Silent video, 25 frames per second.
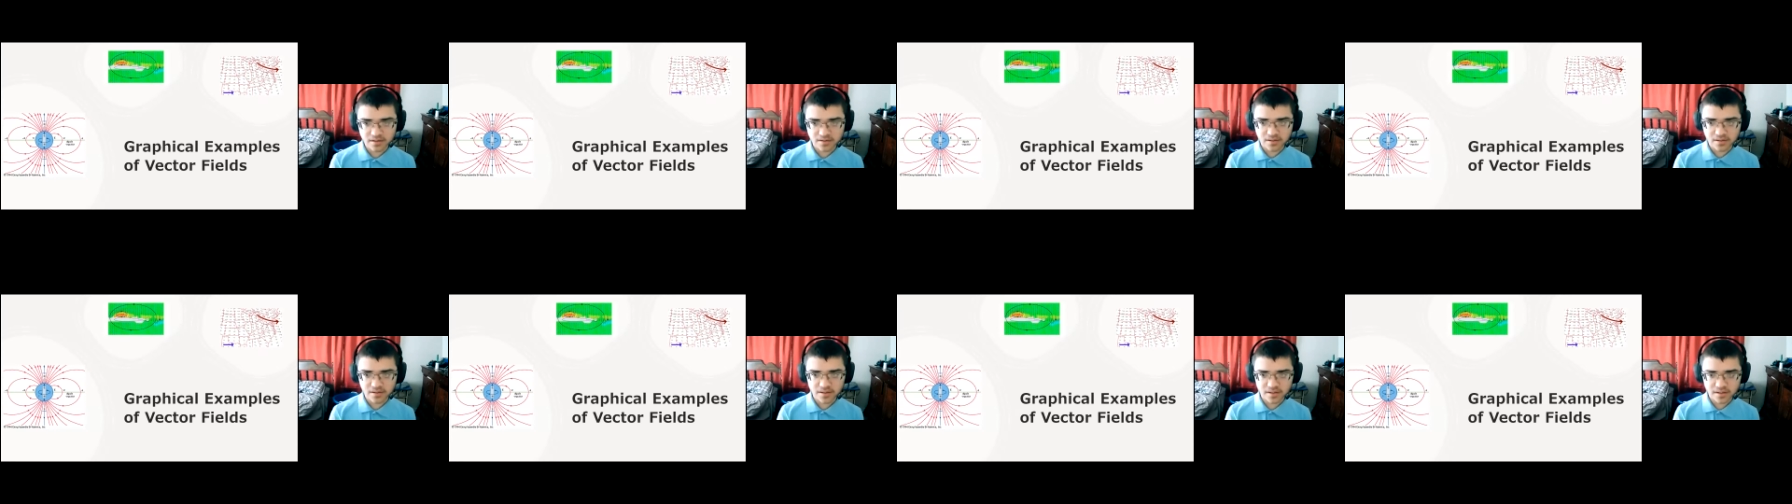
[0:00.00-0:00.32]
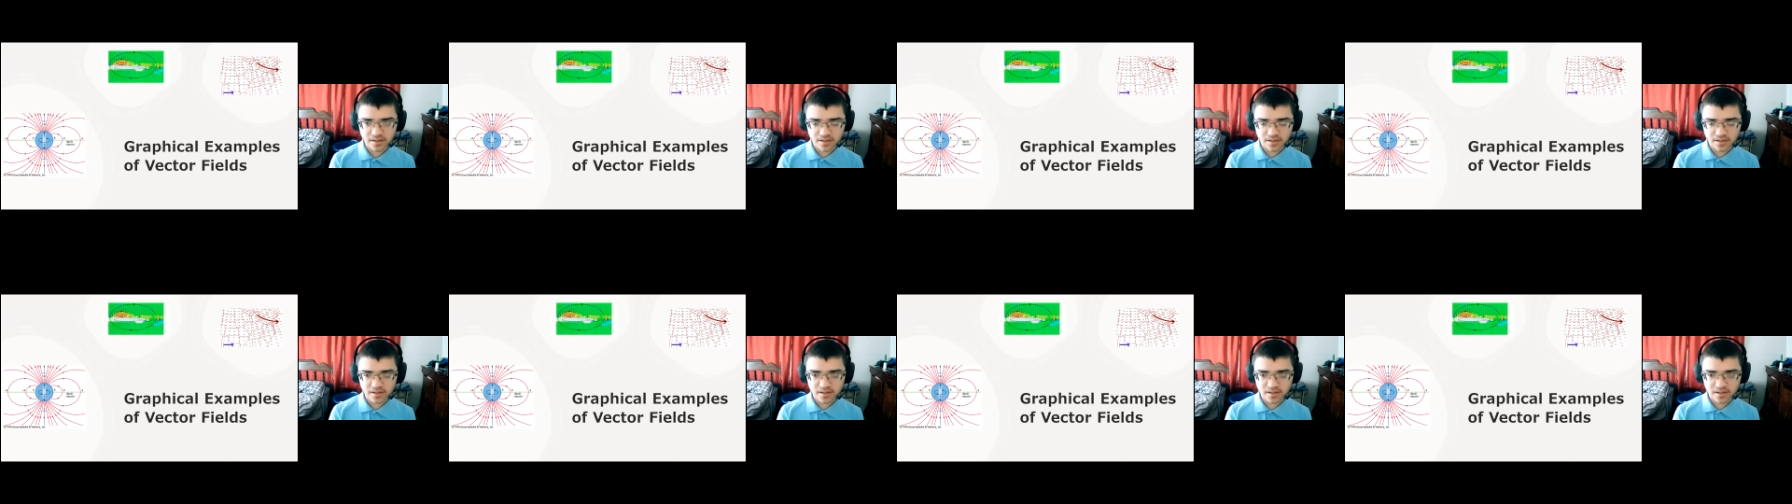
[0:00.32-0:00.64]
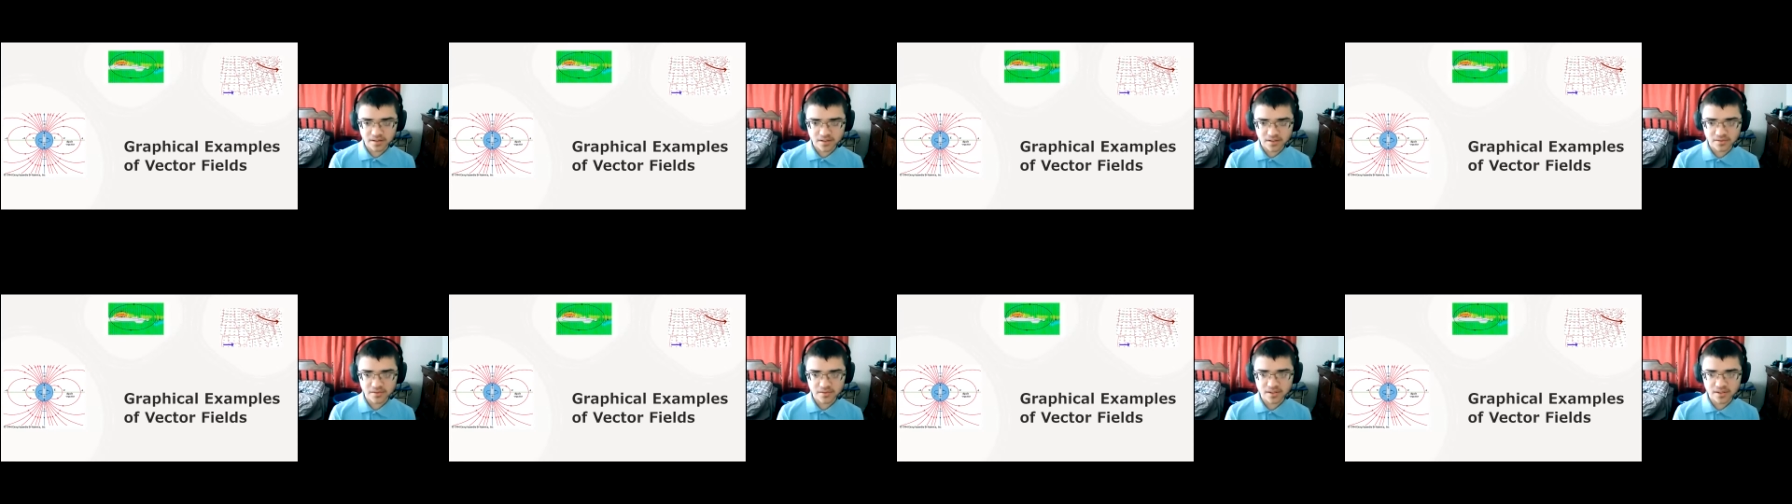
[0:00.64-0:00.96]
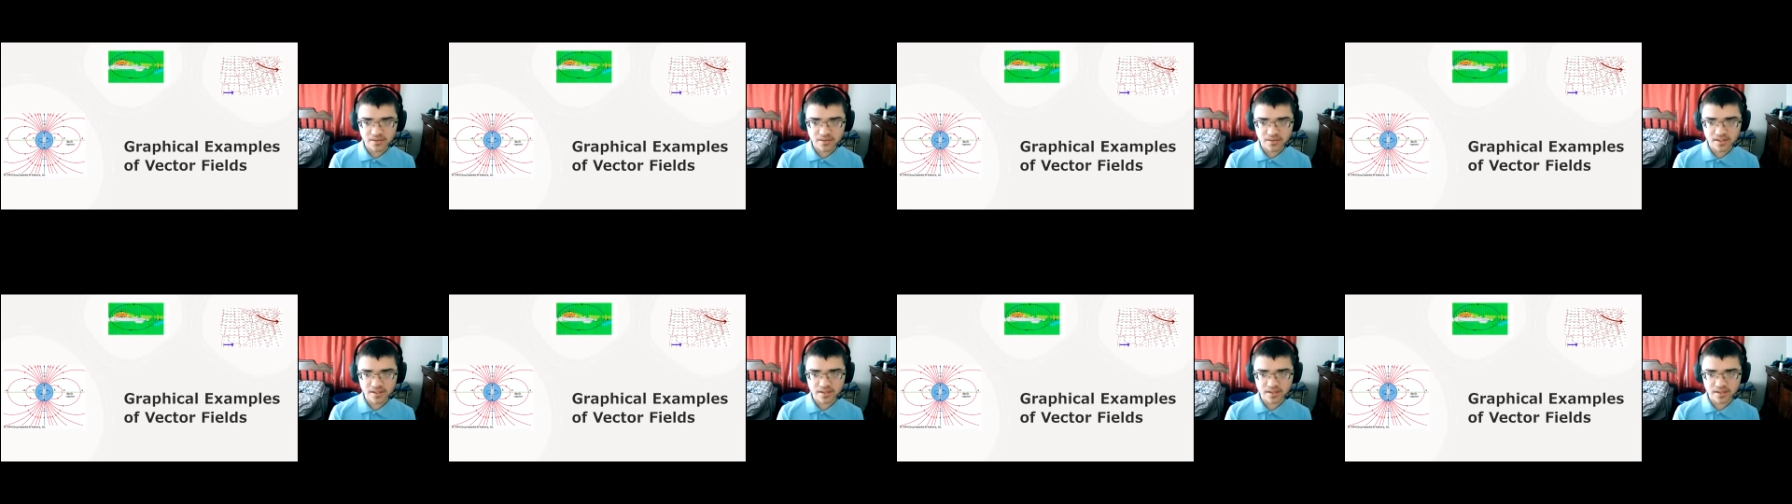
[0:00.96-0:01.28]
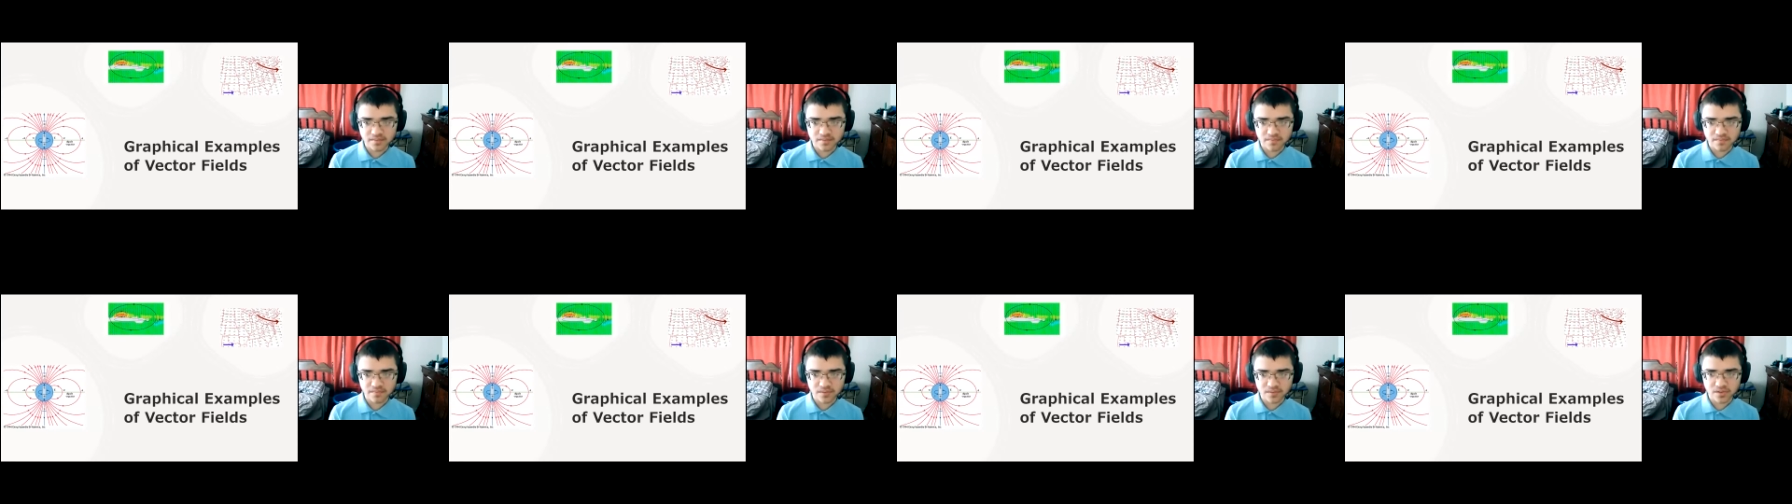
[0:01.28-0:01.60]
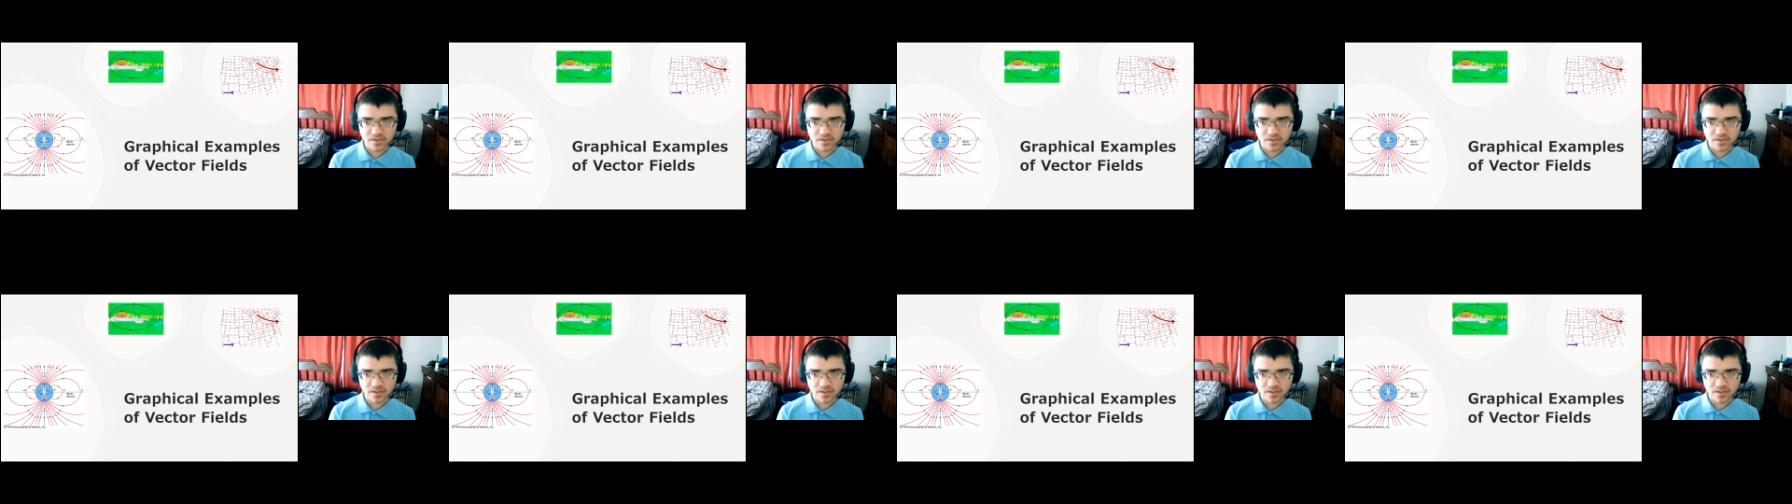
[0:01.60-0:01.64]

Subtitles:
then you can also use it